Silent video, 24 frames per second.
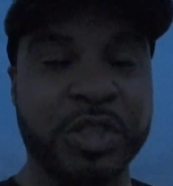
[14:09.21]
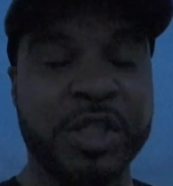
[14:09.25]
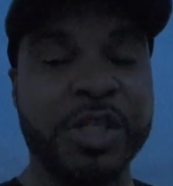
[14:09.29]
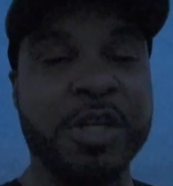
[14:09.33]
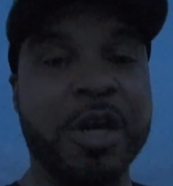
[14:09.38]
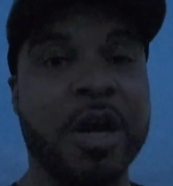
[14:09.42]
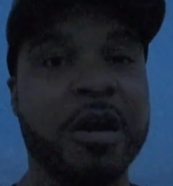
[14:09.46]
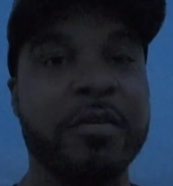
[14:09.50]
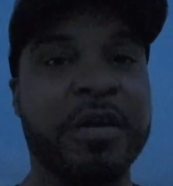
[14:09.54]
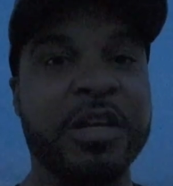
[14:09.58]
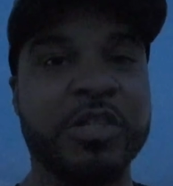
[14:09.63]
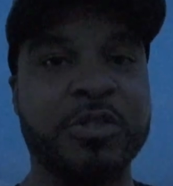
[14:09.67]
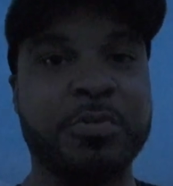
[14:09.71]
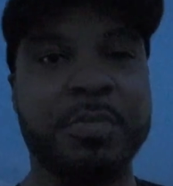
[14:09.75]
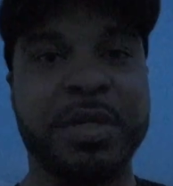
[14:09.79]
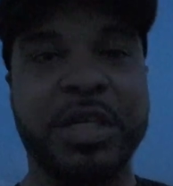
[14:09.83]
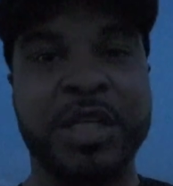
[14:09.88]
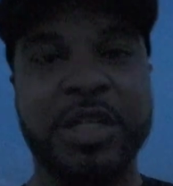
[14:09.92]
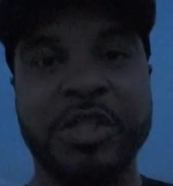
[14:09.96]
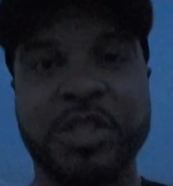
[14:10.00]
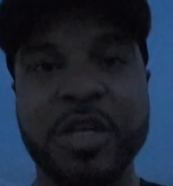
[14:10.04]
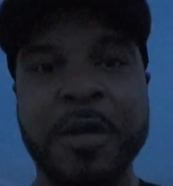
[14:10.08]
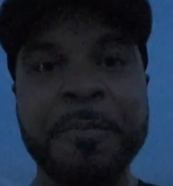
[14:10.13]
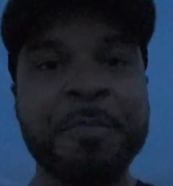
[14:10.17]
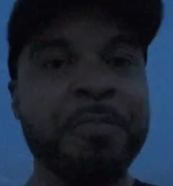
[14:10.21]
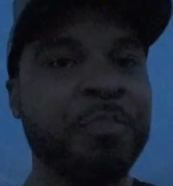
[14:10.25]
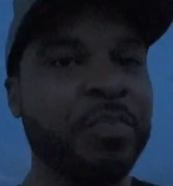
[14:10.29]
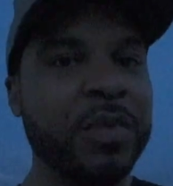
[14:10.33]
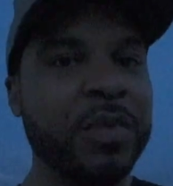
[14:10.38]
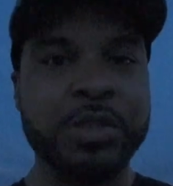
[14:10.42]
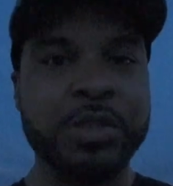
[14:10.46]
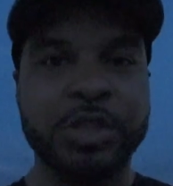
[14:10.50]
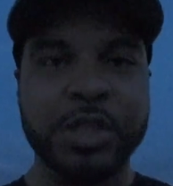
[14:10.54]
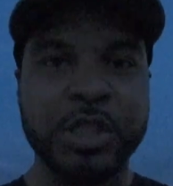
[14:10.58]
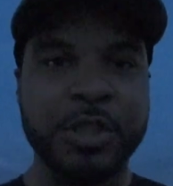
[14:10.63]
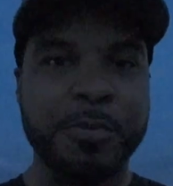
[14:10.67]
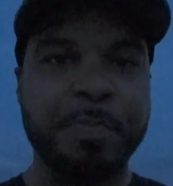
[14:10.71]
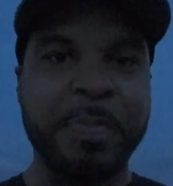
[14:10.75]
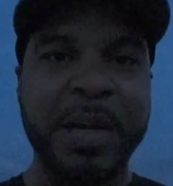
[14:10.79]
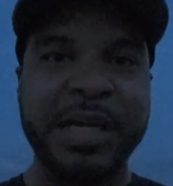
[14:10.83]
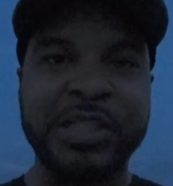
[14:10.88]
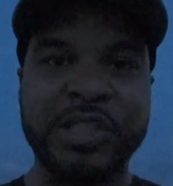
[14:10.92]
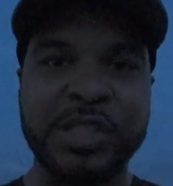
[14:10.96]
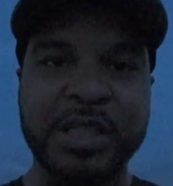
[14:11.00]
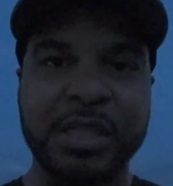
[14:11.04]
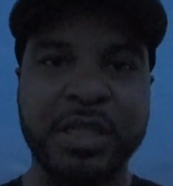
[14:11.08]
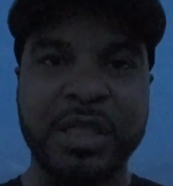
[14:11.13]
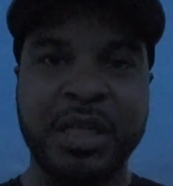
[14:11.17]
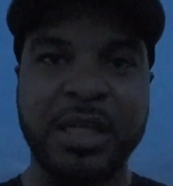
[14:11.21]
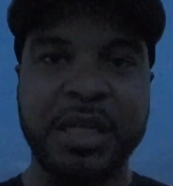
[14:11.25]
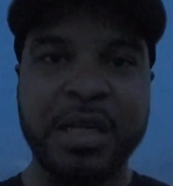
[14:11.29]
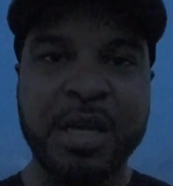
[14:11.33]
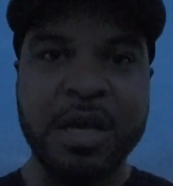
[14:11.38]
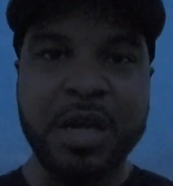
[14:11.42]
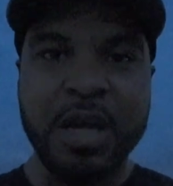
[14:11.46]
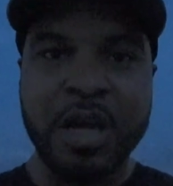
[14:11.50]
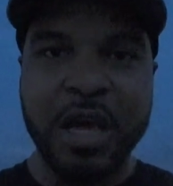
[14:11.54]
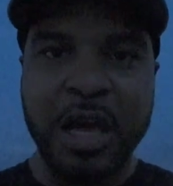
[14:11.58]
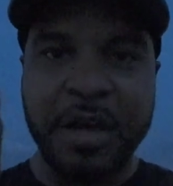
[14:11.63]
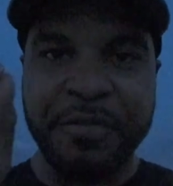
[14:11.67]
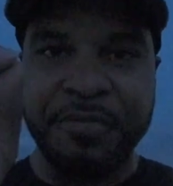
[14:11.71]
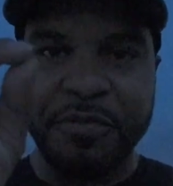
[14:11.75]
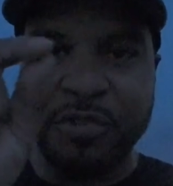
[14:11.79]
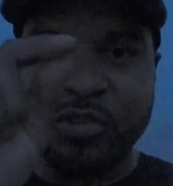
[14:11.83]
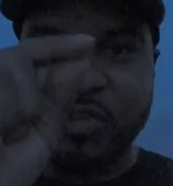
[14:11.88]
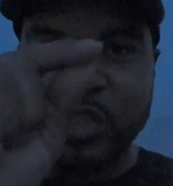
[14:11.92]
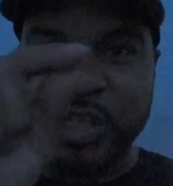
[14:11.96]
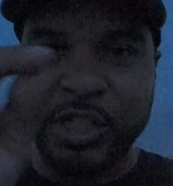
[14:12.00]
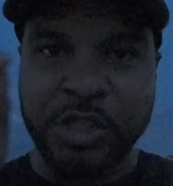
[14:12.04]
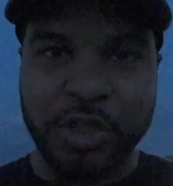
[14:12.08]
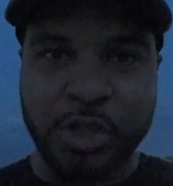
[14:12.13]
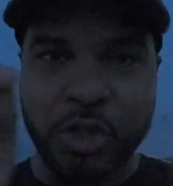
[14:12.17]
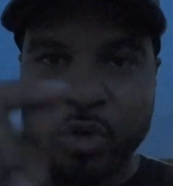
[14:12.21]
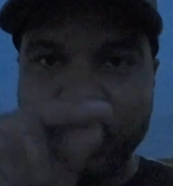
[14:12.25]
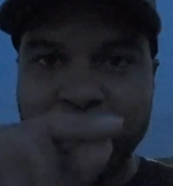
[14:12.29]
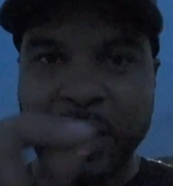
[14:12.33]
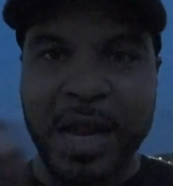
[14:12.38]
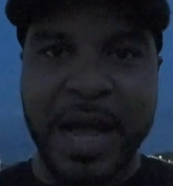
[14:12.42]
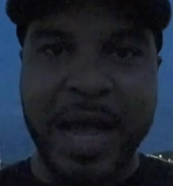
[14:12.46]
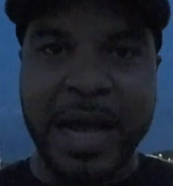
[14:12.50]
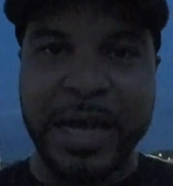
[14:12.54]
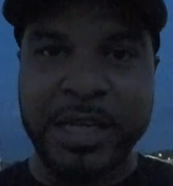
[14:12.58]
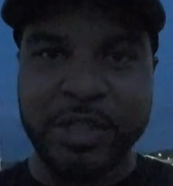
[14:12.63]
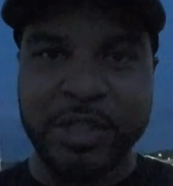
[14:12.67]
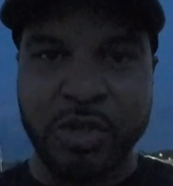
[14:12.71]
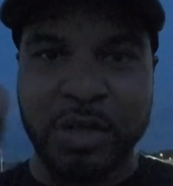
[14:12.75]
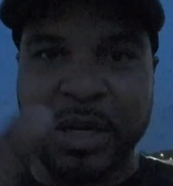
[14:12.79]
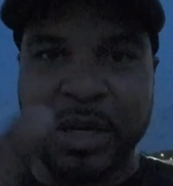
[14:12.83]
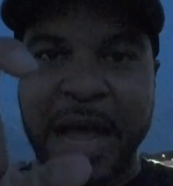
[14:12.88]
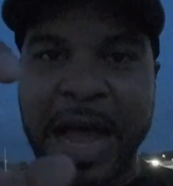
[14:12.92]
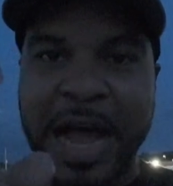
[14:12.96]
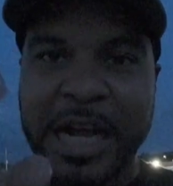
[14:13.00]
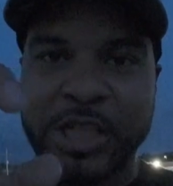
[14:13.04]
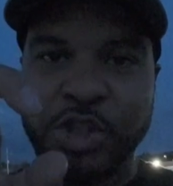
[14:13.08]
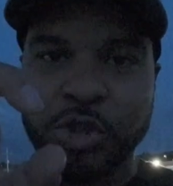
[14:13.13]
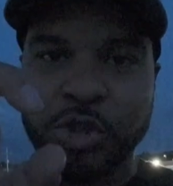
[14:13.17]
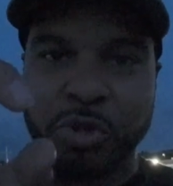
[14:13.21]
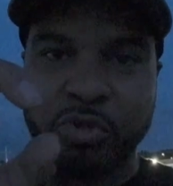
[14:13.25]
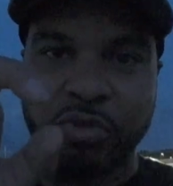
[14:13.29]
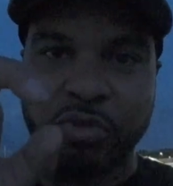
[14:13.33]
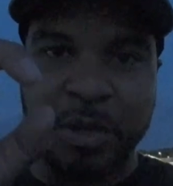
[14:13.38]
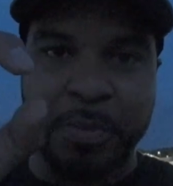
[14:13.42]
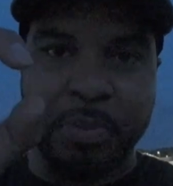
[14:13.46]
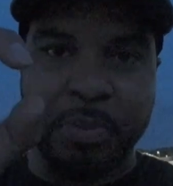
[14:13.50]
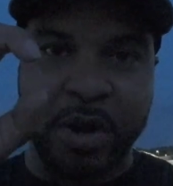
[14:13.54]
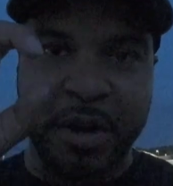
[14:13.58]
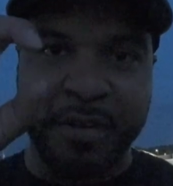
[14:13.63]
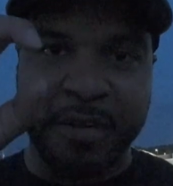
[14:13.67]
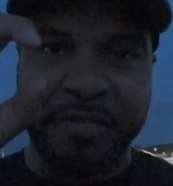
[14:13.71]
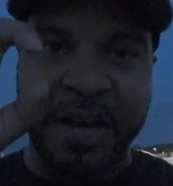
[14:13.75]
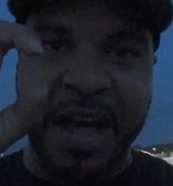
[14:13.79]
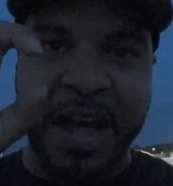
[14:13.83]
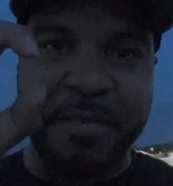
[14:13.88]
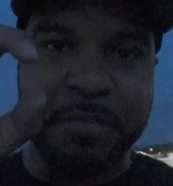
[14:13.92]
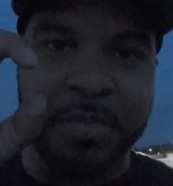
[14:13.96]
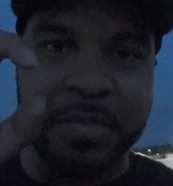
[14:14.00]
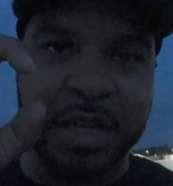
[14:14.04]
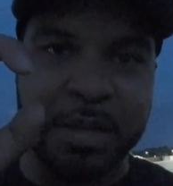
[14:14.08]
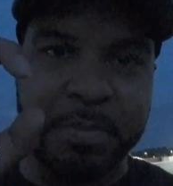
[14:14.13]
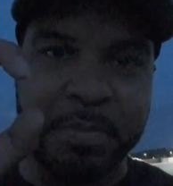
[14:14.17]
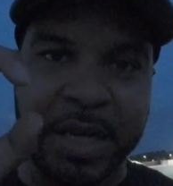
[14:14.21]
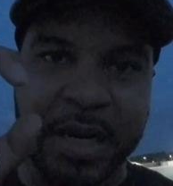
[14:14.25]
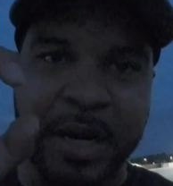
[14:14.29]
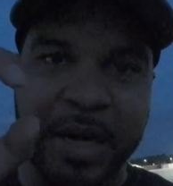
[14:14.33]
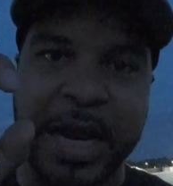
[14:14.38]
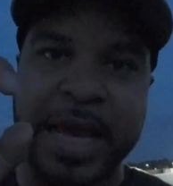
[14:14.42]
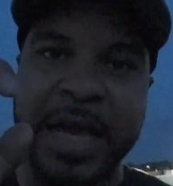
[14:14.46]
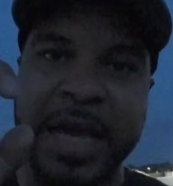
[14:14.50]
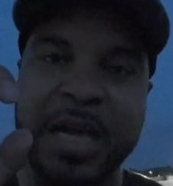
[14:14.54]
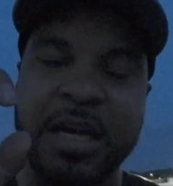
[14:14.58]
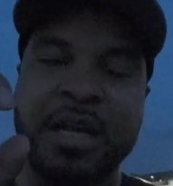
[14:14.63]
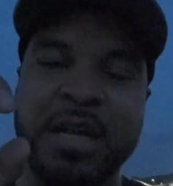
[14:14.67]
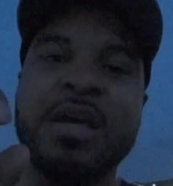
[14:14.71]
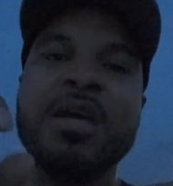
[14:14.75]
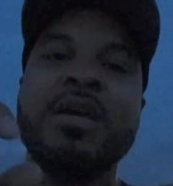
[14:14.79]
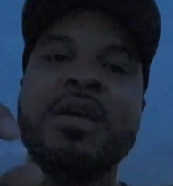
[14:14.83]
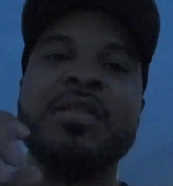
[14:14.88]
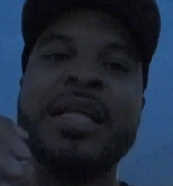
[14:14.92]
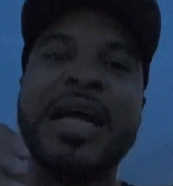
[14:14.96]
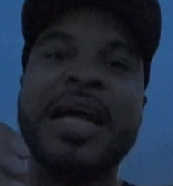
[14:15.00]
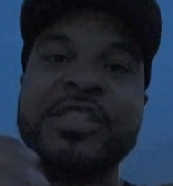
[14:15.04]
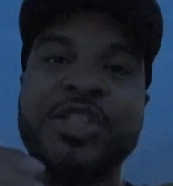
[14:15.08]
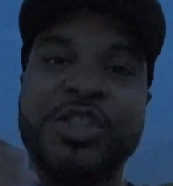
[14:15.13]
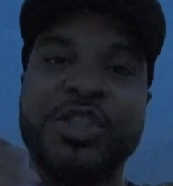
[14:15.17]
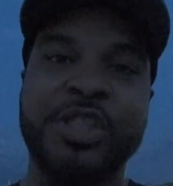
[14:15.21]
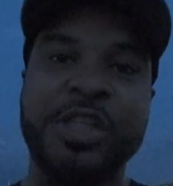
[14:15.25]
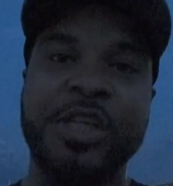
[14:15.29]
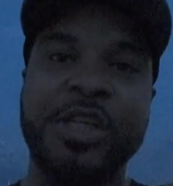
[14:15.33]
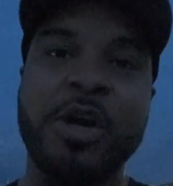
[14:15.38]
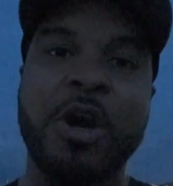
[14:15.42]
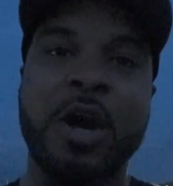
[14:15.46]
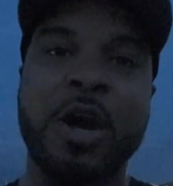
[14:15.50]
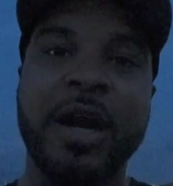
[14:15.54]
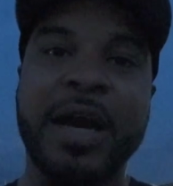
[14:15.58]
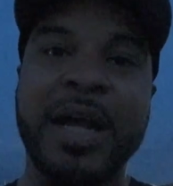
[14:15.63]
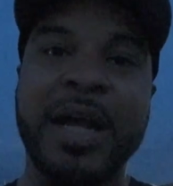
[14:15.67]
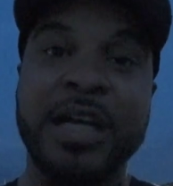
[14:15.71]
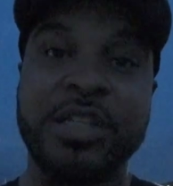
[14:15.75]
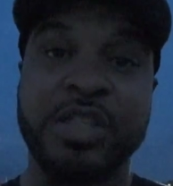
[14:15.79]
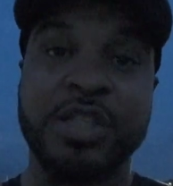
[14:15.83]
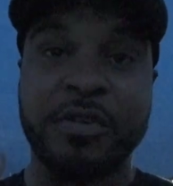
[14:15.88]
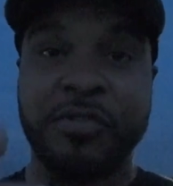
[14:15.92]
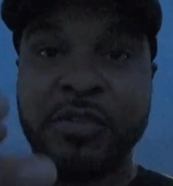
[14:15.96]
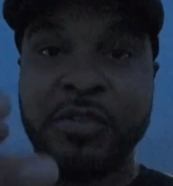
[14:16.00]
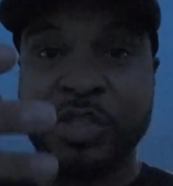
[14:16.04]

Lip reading: TRS means just basically, if you see 2 lines on the actual 3.5mm head, that's TRS.